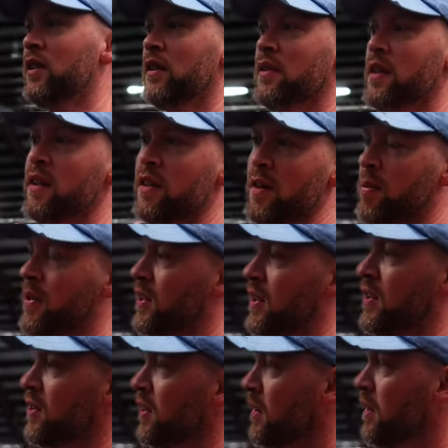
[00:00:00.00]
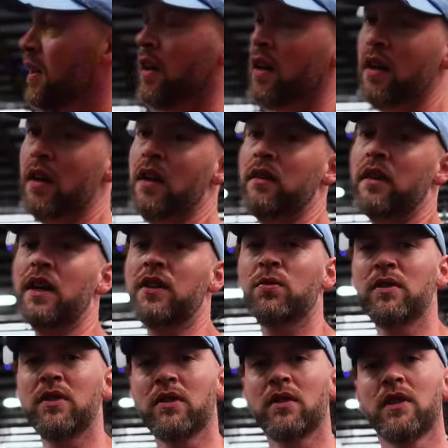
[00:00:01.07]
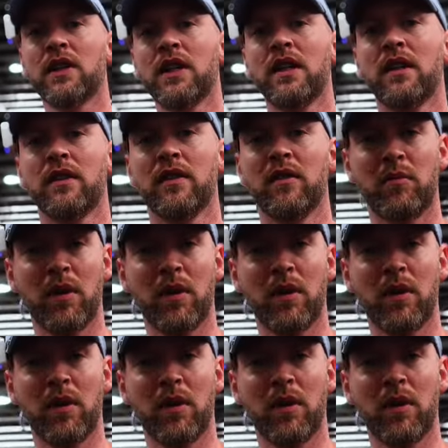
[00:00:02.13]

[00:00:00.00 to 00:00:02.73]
in the lengthened position, that's when you're gonna get the